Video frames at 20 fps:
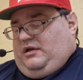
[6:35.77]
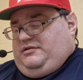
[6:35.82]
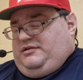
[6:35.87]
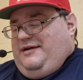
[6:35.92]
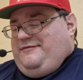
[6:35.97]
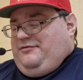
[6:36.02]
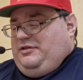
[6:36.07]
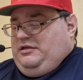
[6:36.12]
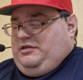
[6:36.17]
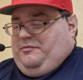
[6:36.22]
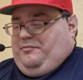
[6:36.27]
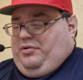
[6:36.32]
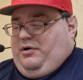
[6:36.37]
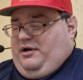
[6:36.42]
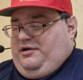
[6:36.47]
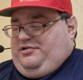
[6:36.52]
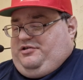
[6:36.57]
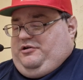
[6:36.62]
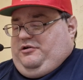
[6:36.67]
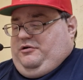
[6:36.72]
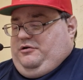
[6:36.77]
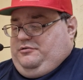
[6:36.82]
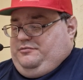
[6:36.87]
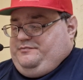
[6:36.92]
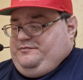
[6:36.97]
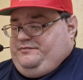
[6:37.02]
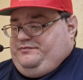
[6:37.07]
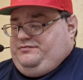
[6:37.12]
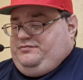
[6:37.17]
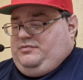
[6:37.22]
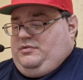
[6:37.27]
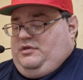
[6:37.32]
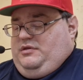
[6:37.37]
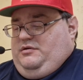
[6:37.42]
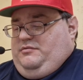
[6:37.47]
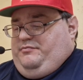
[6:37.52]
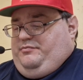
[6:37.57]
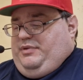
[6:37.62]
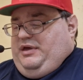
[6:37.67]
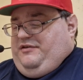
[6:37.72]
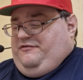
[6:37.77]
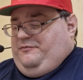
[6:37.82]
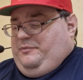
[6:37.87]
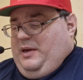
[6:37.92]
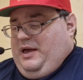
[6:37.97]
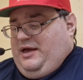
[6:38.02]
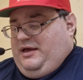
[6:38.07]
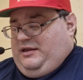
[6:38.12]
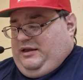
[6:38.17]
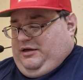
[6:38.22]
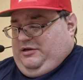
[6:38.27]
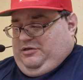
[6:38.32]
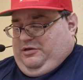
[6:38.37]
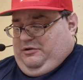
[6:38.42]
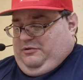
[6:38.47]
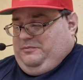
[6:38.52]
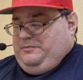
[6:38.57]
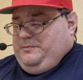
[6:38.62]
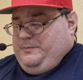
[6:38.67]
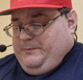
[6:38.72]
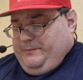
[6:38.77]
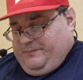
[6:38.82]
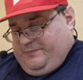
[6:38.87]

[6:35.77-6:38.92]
the pricier beef patty, though.